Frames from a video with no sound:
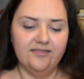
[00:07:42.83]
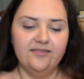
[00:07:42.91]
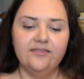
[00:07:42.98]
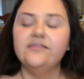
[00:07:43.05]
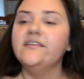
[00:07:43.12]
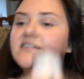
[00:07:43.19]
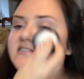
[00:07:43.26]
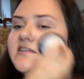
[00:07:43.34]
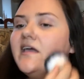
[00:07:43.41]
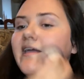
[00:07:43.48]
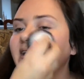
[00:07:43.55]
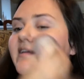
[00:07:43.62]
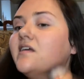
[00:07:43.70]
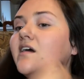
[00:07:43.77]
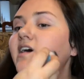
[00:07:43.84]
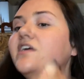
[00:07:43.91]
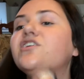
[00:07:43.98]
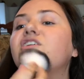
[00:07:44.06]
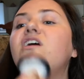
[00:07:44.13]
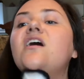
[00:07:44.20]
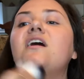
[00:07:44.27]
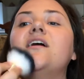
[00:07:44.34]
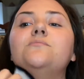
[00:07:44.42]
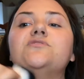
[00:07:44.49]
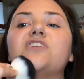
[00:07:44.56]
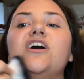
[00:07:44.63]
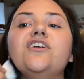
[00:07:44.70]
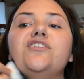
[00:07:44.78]
They're saying, cut your
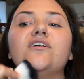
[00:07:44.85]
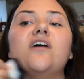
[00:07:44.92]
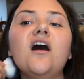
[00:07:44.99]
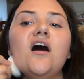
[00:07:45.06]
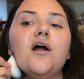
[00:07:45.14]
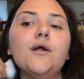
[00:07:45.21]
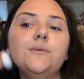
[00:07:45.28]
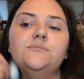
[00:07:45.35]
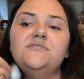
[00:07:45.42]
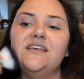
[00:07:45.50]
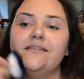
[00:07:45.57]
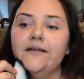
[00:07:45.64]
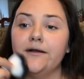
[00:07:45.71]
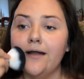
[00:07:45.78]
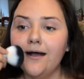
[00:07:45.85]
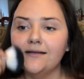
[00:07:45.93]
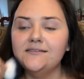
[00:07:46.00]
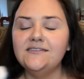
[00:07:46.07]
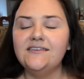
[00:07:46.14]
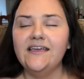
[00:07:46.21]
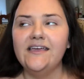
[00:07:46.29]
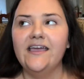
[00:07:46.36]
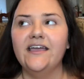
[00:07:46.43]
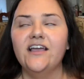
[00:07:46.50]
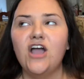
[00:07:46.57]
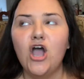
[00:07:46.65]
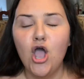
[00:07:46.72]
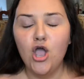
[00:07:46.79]
carbs, and they're not
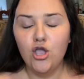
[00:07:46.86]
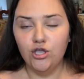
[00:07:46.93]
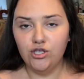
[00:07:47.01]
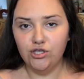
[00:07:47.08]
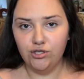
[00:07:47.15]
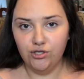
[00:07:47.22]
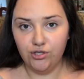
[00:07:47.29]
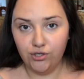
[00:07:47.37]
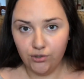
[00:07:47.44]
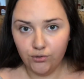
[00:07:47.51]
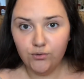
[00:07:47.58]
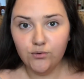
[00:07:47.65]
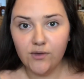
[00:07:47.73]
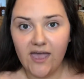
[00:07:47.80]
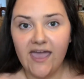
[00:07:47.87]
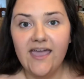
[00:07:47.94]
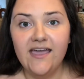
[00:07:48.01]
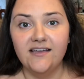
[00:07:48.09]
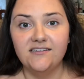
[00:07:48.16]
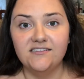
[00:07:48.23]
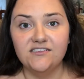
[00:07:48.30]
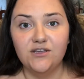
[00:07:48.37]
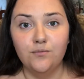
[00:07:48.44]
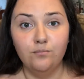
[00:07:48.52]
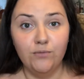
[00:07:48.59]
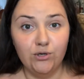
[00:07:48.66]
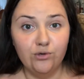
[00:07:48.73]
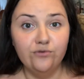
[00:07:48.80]
saying, you can't
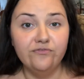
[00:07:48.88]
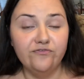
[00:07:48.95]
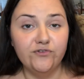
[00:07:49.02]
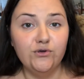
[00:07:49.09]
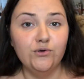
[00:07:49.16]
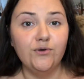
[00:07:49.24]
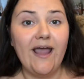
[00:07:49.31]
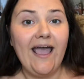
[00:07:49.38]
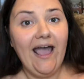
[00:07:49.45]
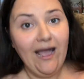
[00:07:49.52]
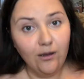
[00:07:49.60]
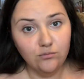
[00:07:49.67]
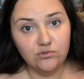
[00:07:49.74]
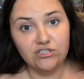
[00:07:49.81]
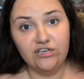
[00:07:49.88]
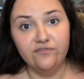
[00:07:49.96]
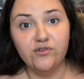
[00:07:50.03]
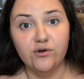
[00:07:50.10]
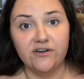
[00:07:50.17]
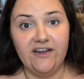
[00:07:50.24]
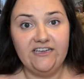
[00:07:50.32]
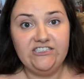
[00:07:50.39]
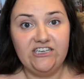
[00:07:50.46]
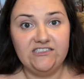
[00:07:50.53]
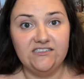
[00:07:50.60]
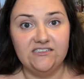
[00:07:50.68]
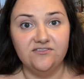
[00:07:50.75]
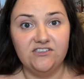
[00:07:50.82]
move food out of your
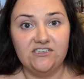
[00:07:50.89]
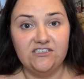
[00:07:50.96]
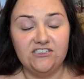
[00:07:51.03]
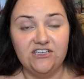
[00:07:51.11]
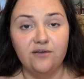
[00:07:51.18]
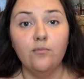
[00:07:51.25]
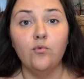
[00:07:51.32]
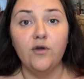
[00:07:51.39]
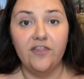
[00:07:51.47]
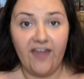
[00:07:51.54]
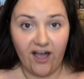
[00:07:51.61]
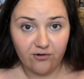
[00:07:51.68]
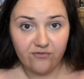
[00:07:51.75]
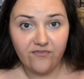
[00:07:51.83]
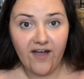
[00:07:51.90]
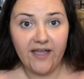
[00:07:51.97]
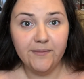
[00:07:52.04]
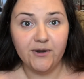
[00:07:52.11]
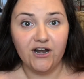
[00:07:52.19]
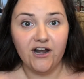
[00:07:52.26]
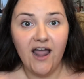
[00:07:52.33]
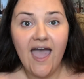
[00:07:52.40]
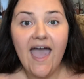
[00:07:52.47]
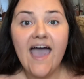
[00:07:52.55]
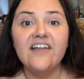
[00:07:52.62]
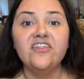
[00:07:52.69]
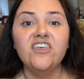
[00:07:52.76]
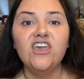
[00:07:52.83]
digestive system without fiber,
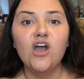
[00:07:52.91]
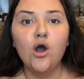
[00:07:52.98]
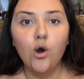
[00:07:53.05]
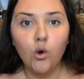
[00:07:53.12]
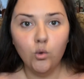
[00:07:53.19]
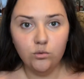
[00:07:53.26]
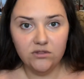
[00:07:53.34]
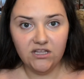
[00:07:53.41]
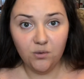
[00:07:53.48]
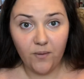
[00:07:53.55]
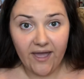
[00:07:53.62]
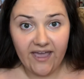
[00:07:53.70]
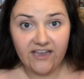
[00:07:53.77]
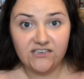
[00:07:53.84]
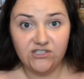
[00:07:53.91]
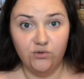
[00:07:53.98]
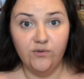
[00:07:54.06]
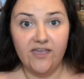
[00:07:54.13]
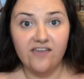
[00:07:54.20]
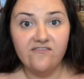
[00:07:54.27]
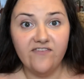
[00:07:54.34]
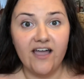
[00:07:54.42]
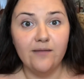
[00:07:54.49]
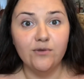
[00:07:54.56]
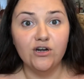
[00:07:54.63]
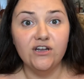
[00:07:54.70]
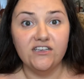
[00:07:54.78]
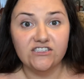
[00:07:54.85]
and the only way to get
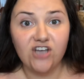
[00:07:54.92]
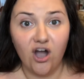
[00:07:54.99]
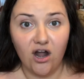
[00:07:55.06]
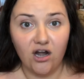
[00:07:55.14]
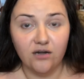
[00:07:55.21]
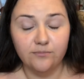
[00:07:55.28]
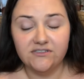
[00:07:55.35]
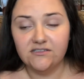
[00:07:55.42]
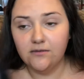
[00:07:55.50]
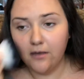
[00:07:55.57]
fiber is carbs.